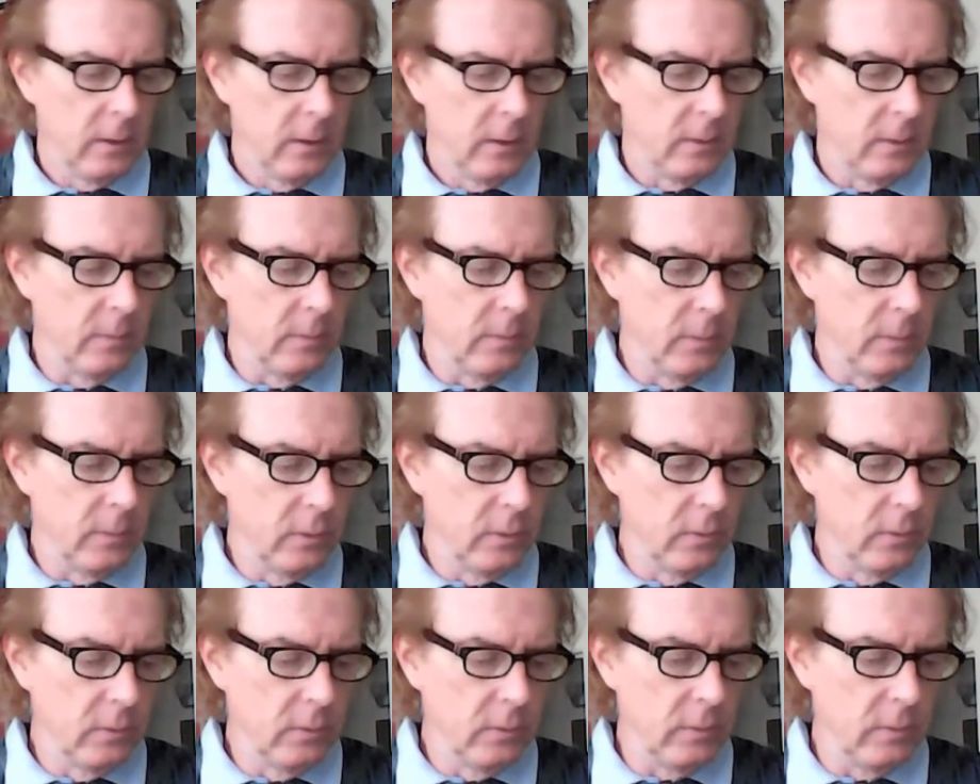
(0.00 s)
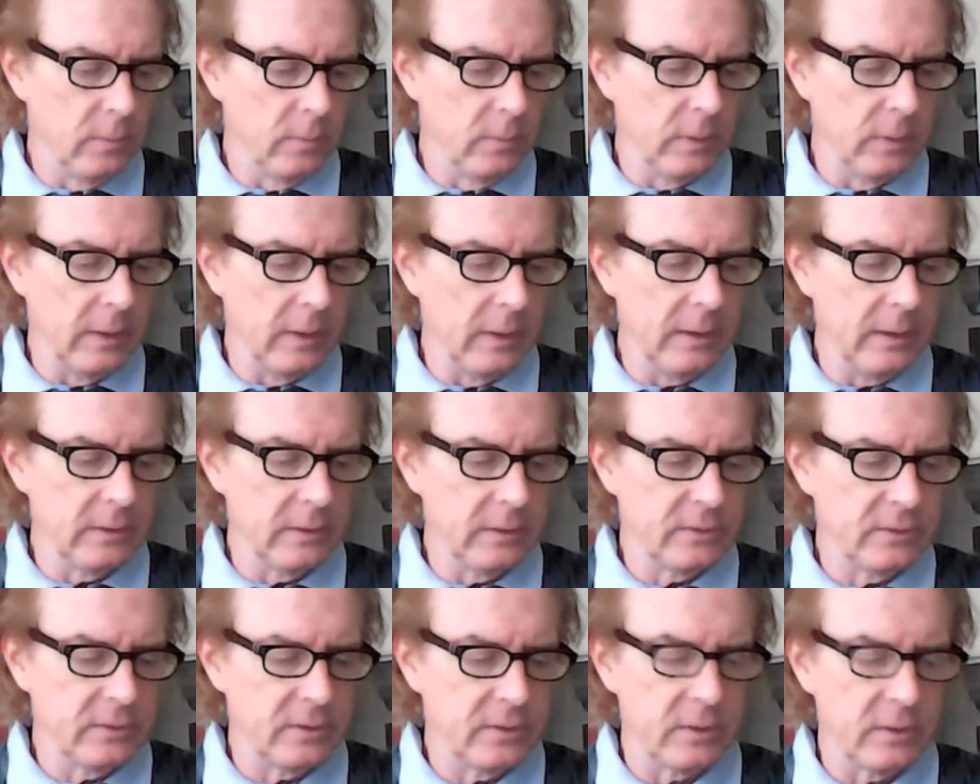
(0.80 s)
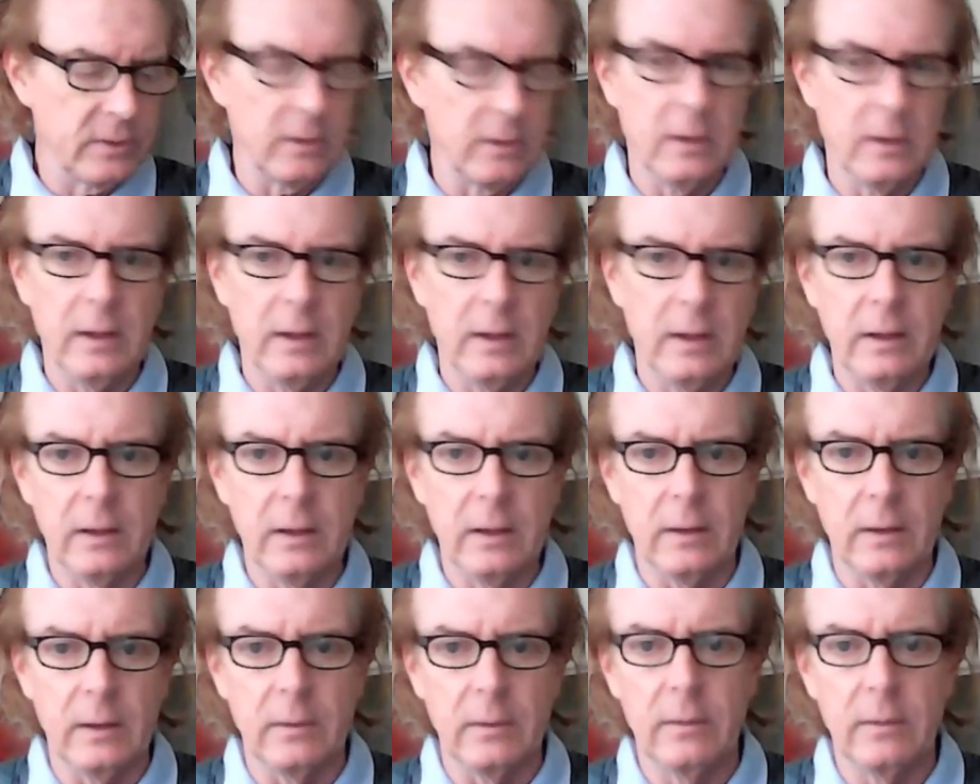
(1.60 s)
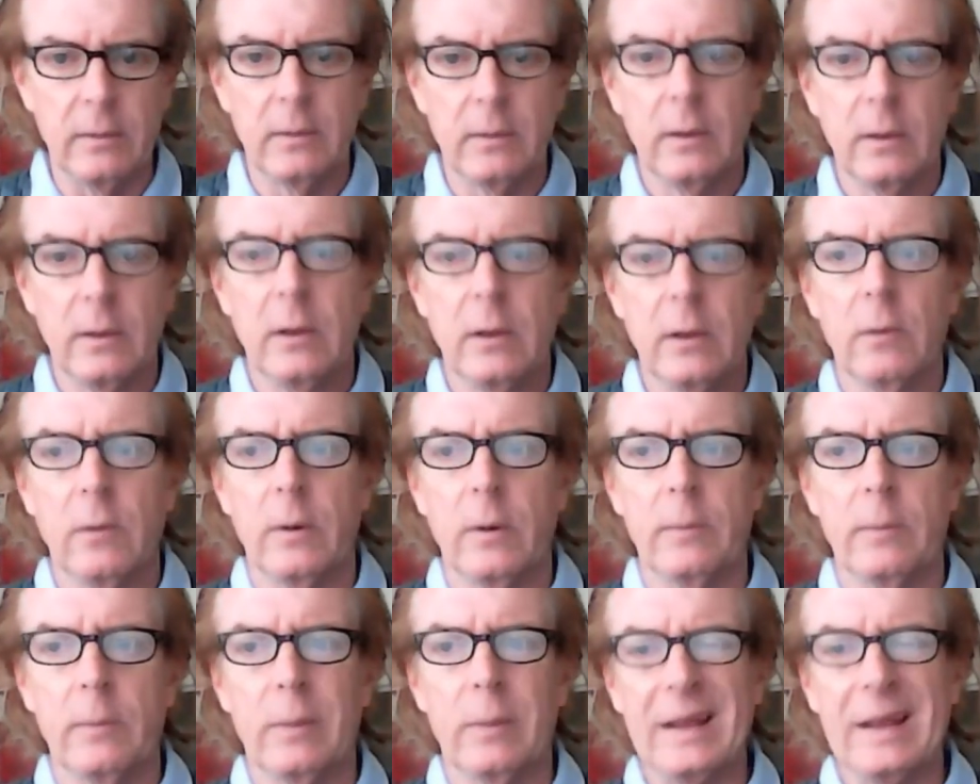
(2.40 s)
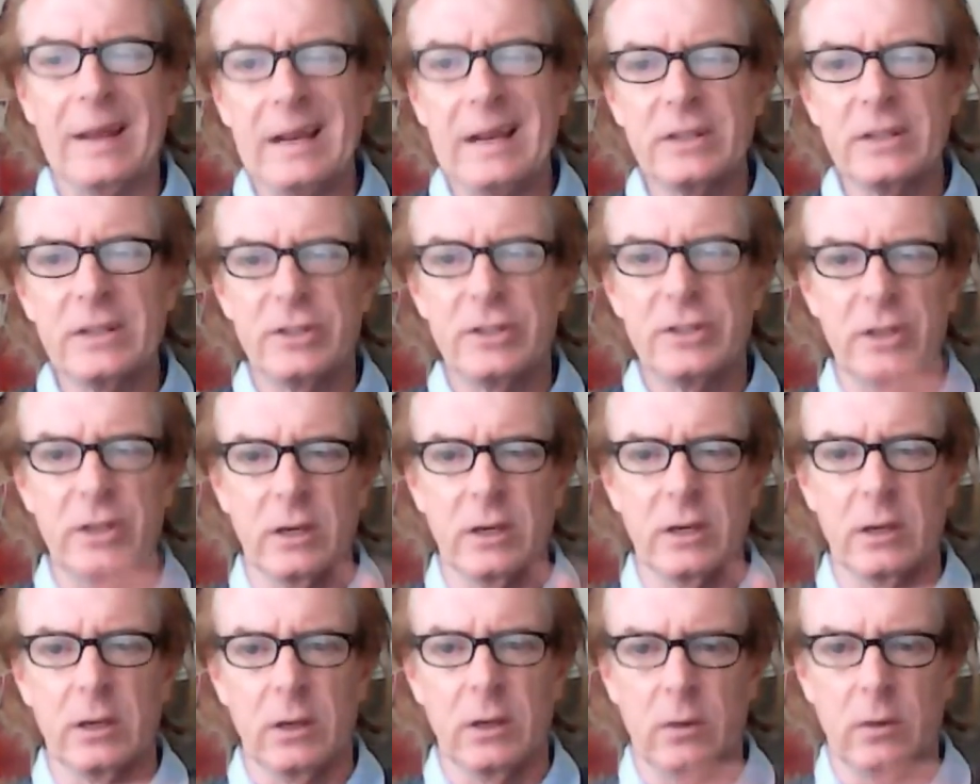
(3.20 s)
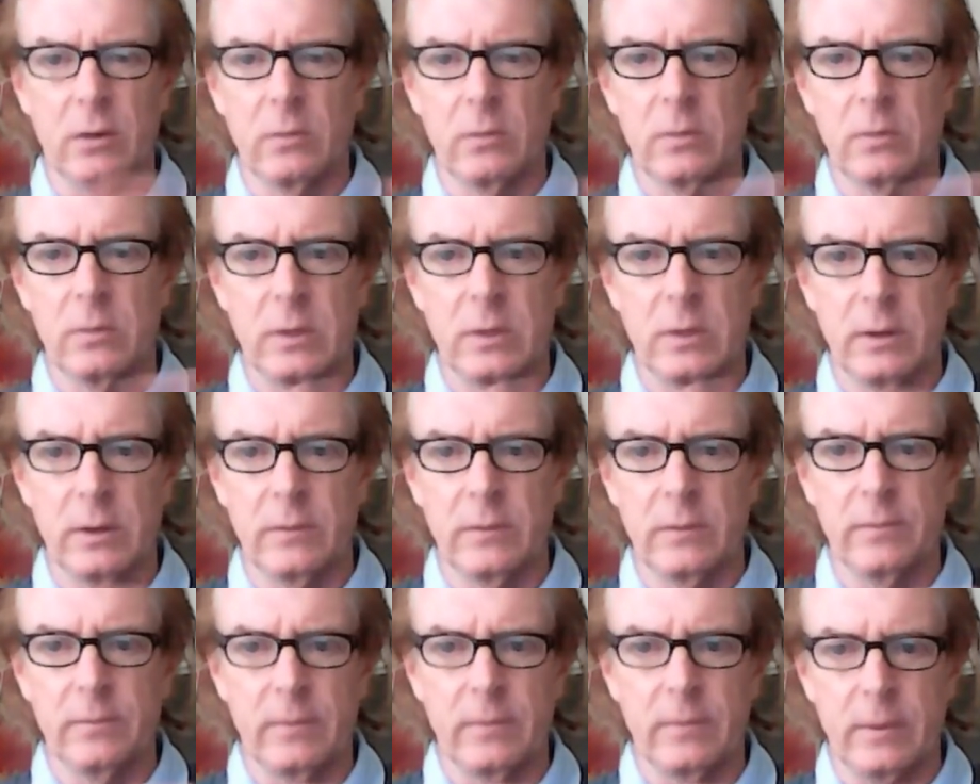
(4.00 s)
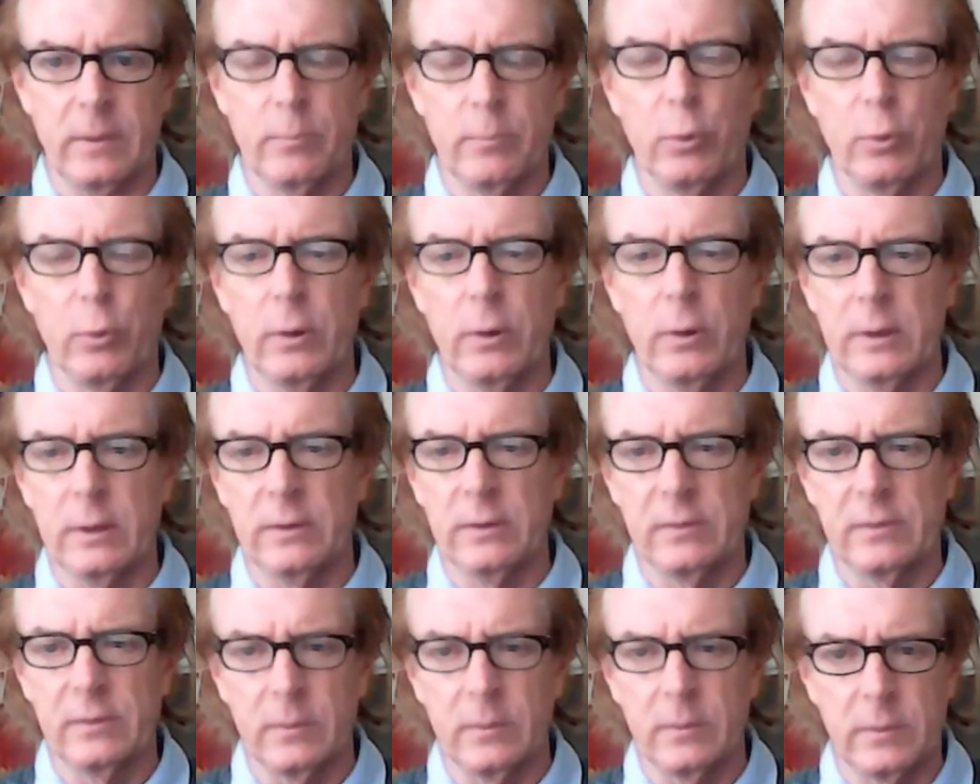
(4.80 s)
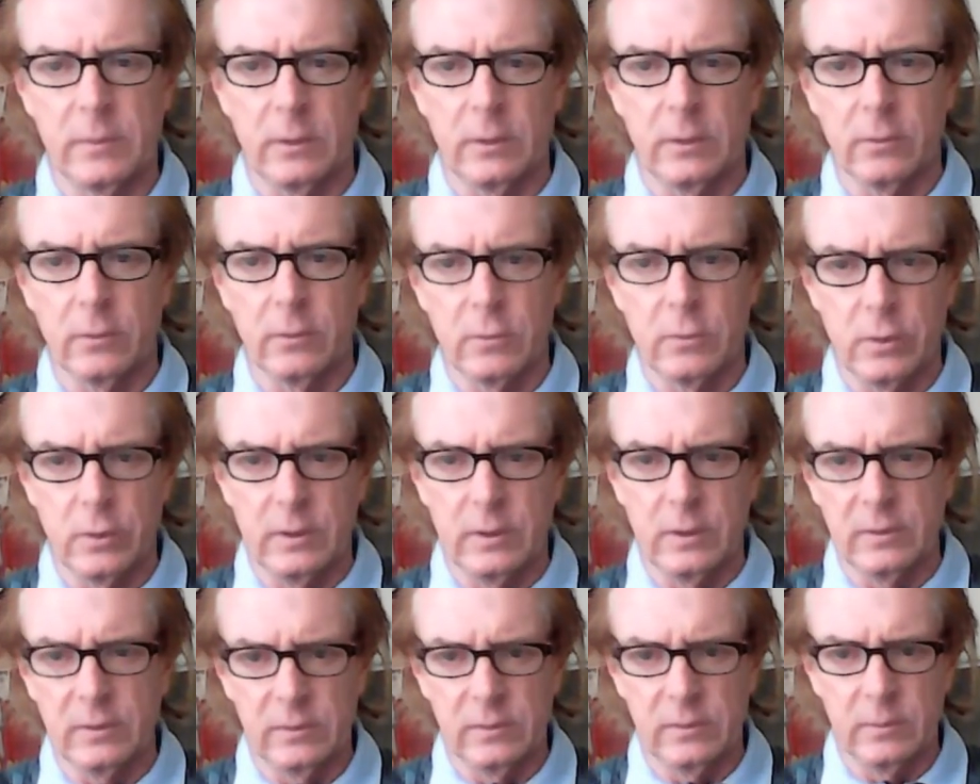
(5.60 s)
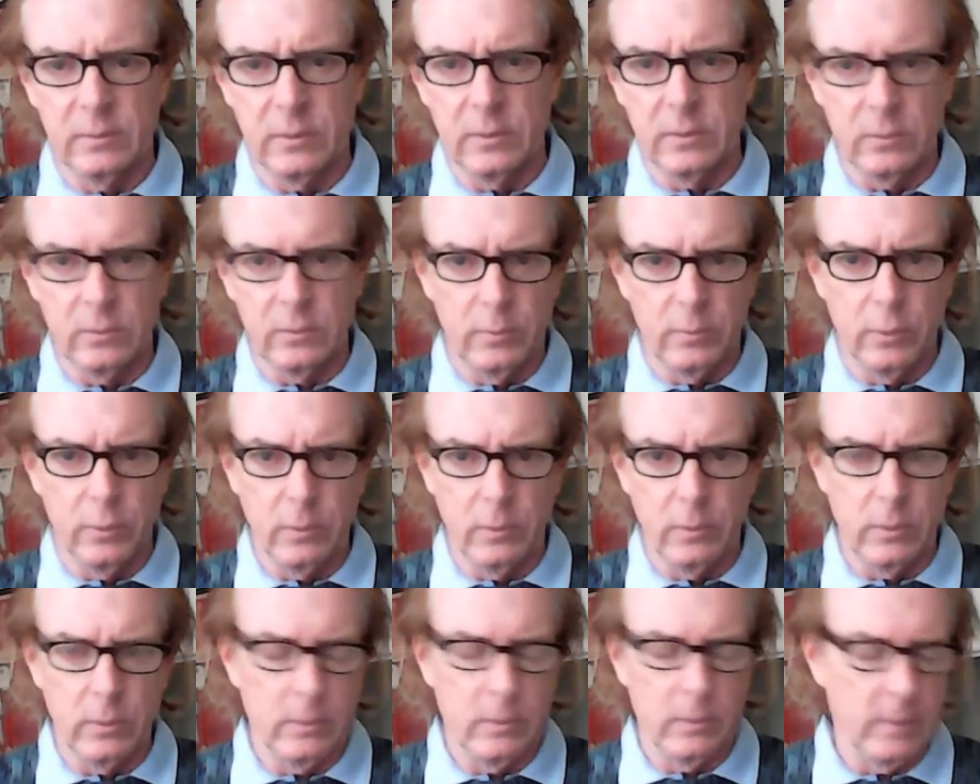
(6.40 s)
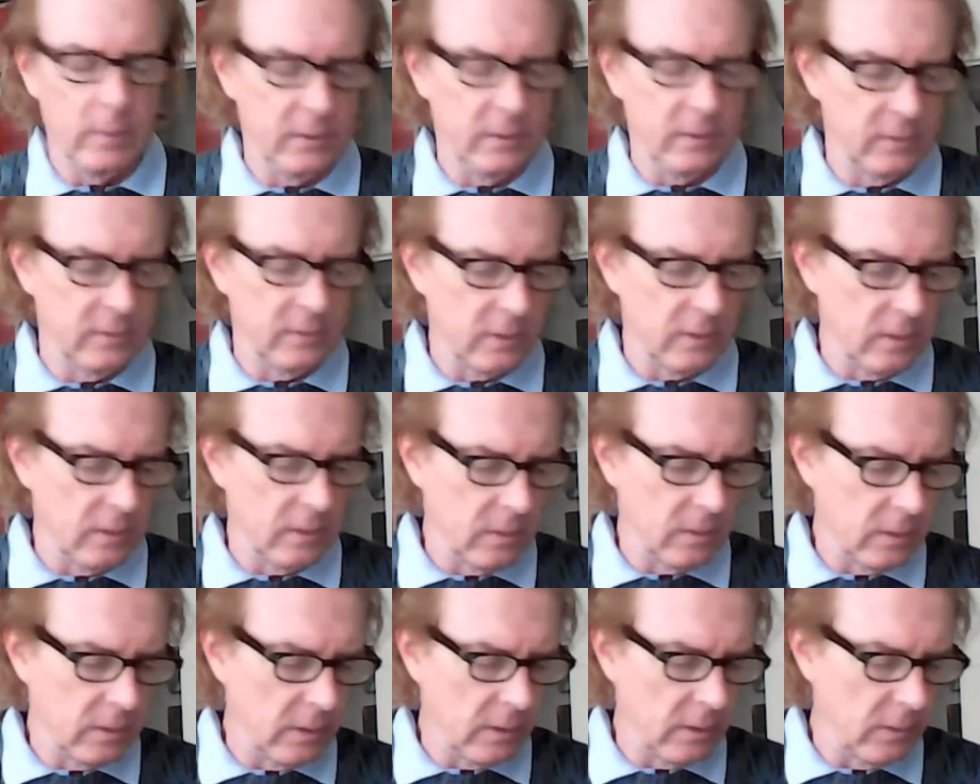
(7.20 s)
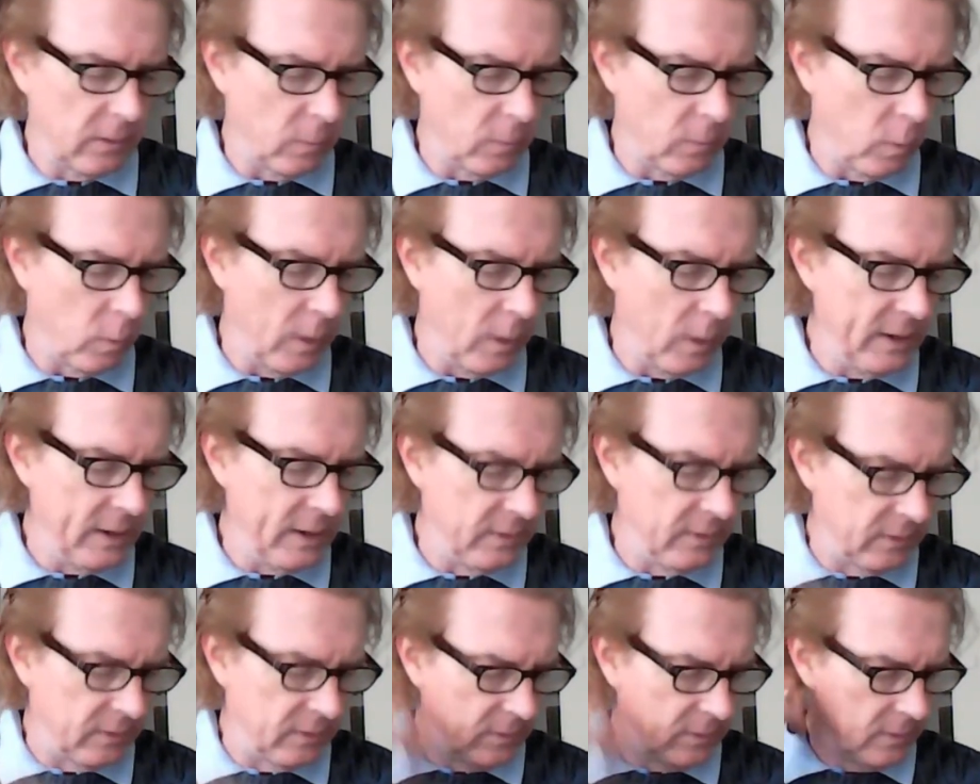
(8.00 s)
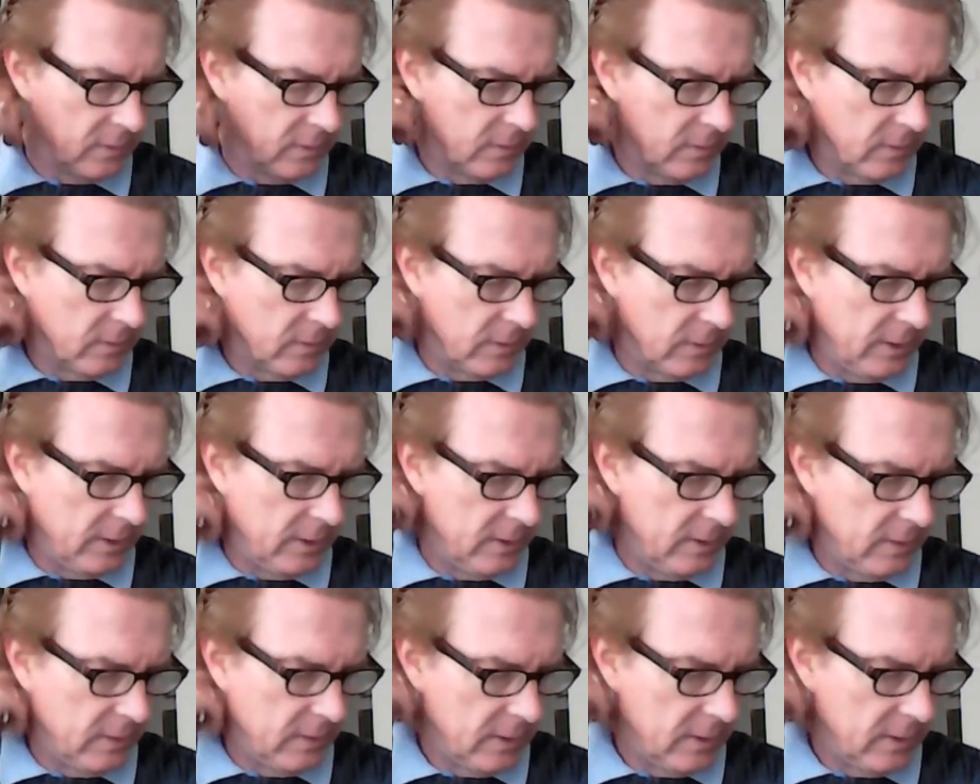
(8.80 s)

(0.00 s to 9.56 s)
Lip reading: The moon-blanched land, right? Blanching, kind of like boiling something or cooking something to a point where it makes it kind of white, right?